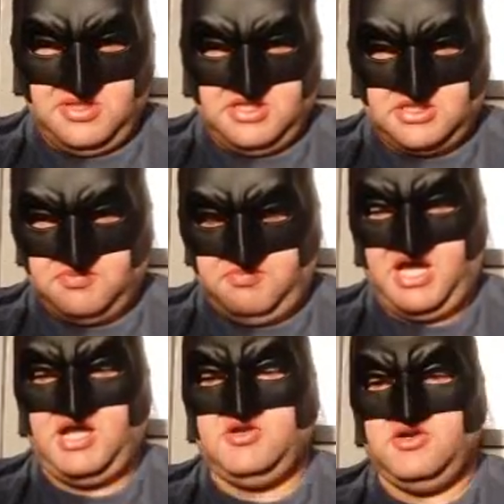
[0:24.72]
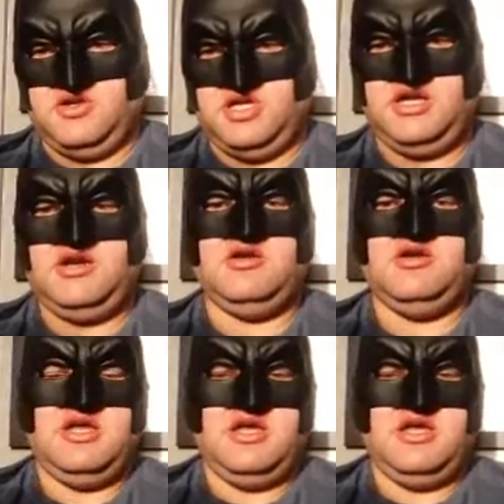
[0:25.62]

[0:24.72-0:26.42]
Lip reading: YouTube? It is the Bat Nerd here,